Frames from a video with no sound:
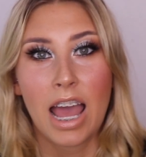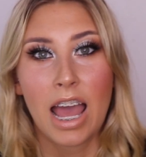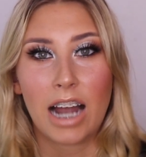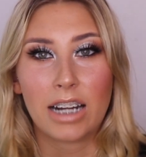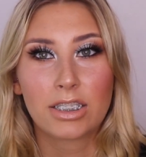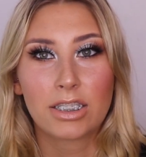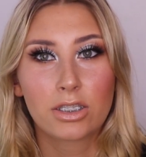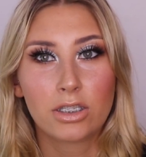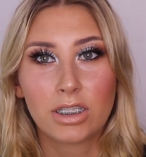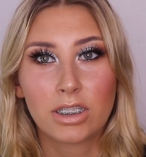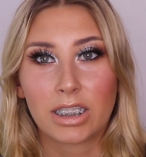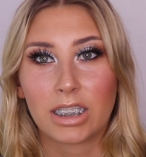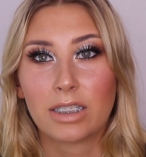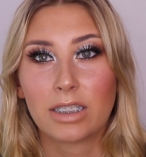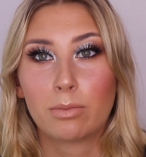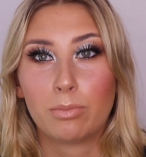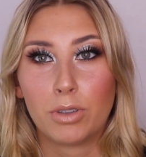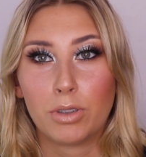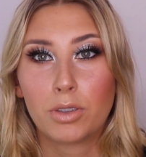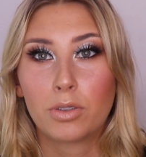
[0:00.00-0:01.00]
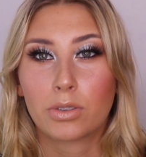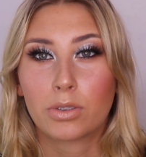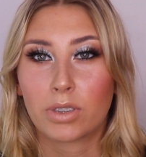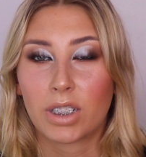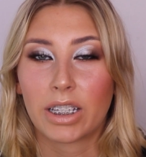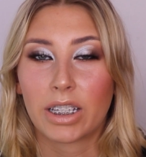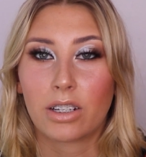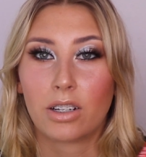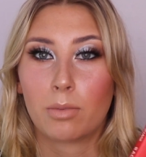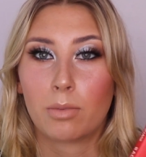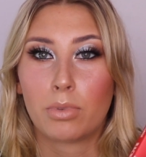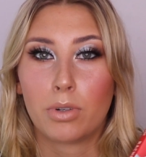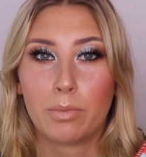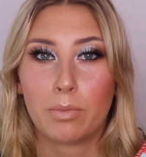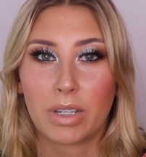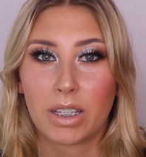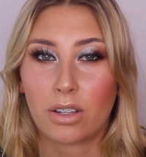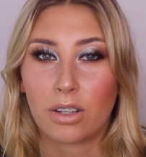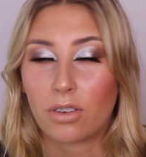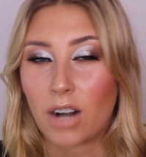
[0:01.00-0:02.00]
I just thought this book was really going to put
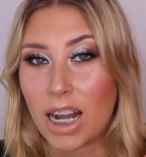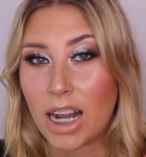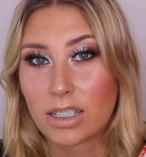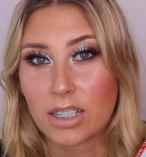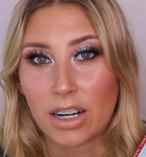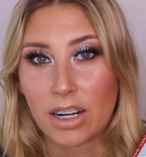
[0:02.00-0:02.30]
me in the right